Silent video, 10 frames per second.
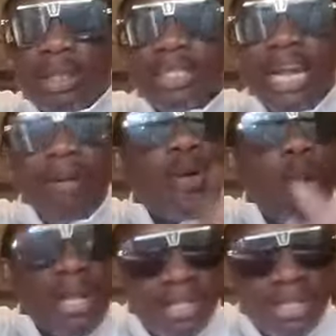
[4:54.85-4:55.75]
the
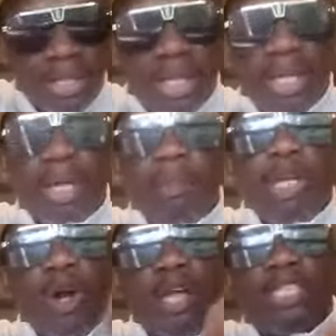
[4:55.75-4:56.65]
request
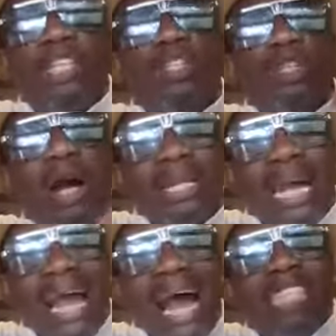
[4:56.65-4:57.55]
because she saw that
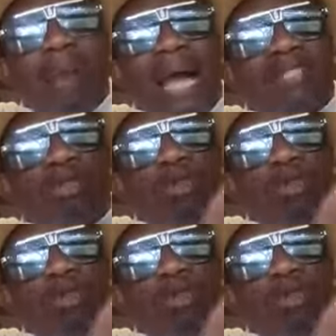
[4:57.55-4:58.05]
the husband had too